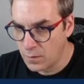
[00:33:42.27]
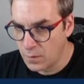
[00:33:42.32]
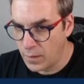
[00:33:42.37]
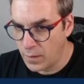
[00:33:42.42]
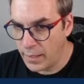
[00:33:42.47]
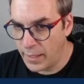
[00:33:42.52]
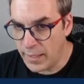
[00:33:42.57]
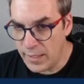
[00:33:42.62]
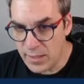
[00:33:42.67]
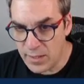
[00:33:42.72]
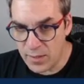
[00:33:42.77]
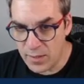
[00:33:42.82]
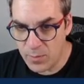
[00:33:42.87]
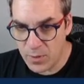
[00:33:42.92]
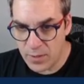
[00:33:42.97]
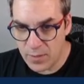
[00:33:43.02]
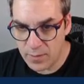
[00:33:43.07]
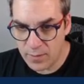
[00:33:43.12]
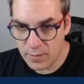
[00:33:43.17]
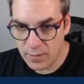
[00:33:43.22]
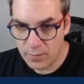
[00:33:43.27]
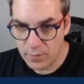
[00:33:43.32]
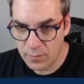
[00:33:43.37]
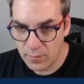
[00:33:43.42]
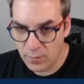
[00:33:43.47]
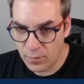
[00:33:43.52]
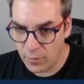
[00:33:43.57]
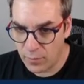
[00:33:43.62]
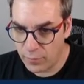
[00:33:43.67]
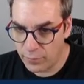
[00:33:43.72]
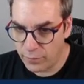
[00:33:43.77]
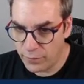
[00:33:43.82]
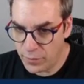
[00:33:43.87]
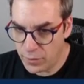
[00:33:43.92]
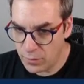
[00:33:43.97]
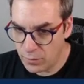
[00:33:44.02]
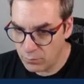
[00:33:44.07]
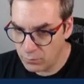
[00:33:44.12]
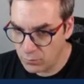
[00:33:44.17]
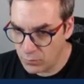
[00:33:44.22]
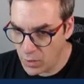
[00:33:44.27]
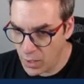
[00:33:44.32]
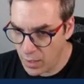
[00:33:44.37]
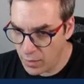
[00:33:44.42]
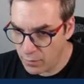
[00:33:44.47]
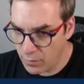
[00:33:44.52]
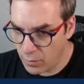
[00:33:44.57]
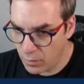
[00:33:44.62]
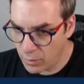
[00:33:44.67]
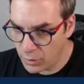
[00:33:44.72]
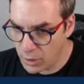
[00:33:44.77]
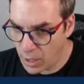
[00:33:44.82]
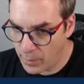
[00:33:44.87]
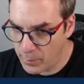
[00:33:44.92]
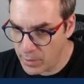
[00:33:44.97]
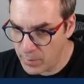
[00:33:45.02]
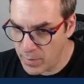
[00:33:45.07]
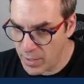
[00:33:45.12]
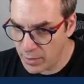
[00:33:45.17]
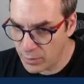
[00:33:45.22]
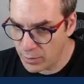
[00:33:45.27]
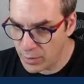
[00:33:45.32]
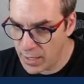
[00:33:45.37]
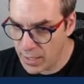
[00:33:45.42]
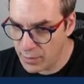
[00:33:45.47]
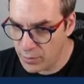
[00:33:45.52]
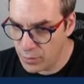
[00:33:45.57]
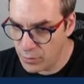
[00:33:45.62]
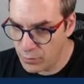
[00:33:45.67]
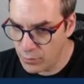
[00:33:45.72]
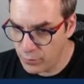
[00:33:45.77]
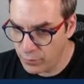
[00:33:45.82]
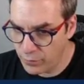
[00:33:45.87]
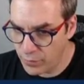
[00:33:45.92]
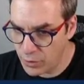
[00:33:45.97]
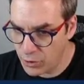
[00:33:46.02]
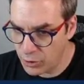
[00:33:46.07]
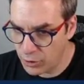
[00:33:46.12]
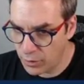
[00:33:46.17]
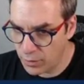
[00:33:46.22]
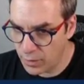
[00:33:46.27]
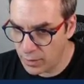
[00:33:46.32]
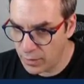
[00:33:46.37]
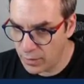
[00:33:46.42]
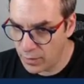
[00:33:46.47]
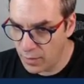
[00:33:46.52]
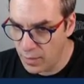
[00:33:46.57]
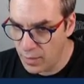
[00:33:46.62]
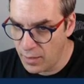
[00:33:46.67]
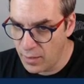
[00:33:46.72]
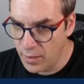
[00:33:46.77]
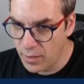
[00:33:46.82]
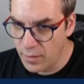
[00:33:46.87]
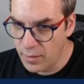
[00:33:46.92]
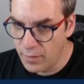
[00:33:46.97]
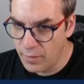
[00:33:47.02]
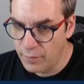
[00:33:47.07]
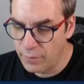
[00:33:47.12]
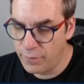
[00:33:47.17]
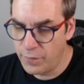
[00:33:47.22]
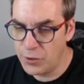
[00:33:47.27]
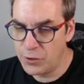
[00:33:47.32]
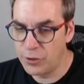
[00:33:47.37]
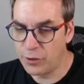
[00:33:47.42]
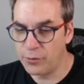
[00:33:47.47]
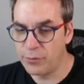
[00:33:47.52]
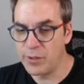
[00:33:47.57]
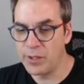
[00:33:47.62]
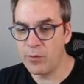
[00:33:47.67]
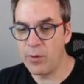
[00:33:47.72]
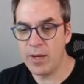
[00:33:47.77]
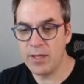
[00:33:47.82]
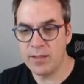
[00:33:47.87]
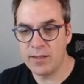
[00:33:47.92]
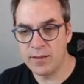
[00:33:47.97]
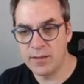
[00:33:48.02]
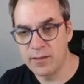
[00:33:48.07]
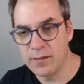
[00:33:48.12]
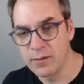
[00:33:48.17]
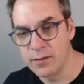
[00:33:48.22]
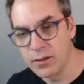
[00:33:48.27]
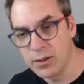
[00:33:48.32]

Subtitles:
enhancement, or yeah, maybe I could add the new feature, like feature requests,